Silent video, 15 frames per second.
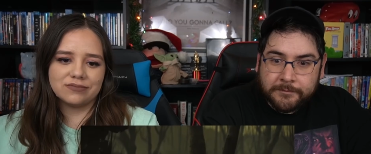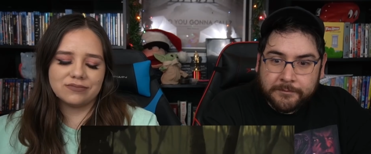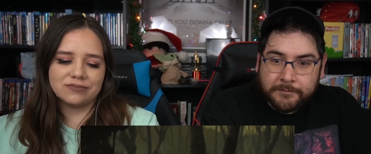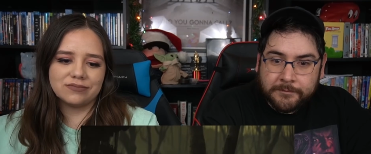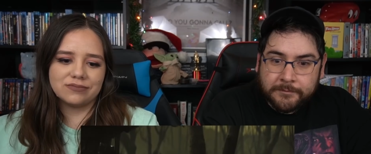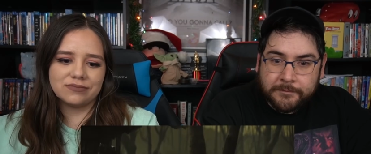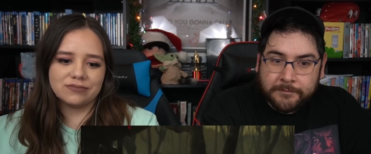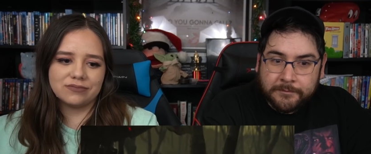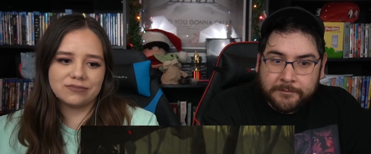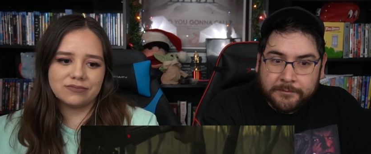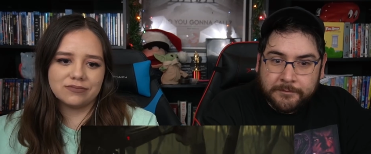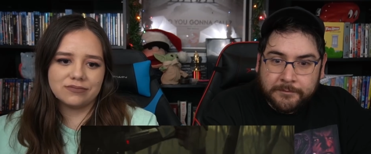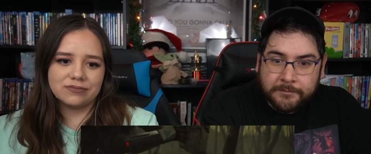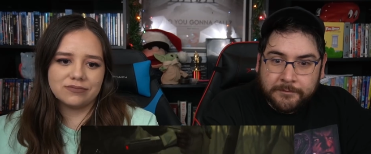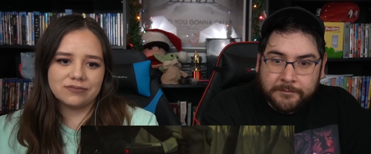
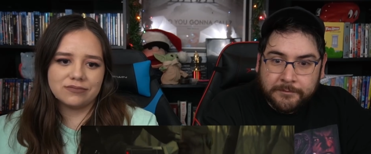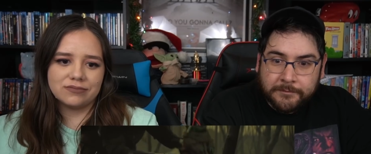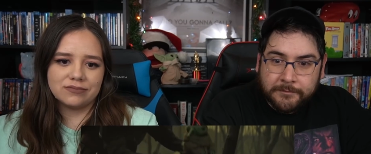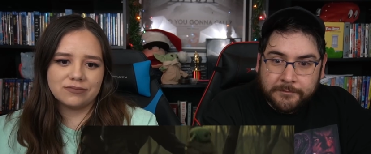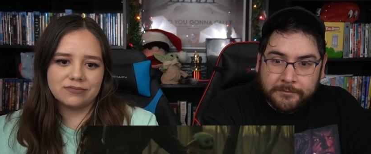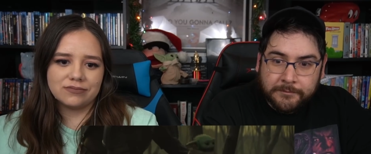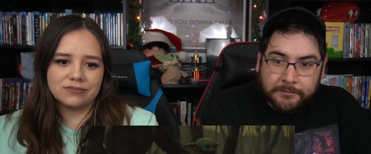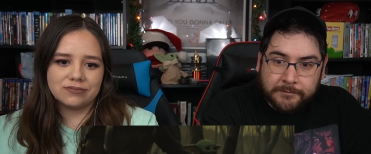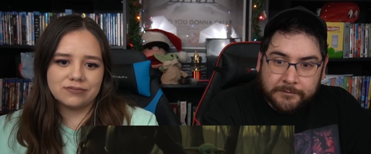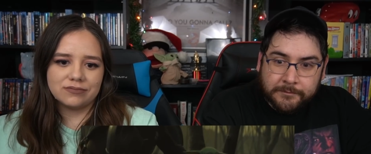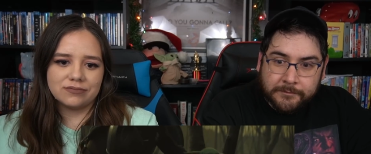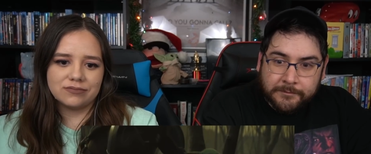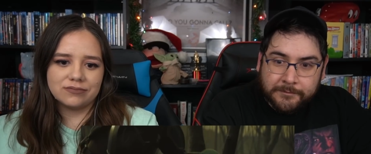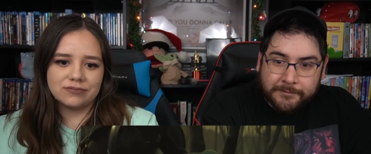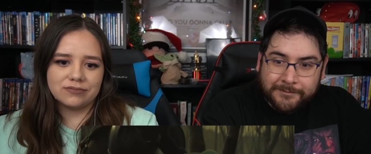
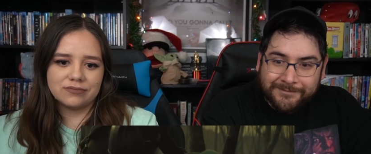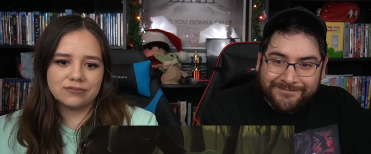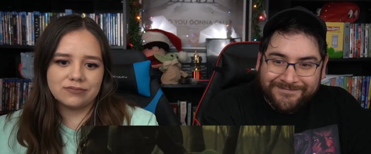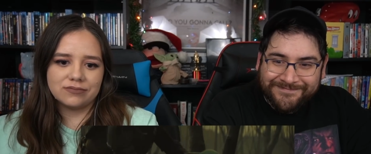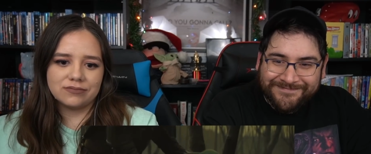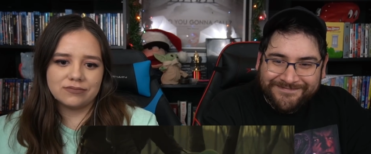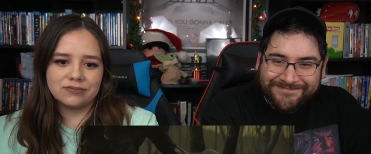Nobody speaks.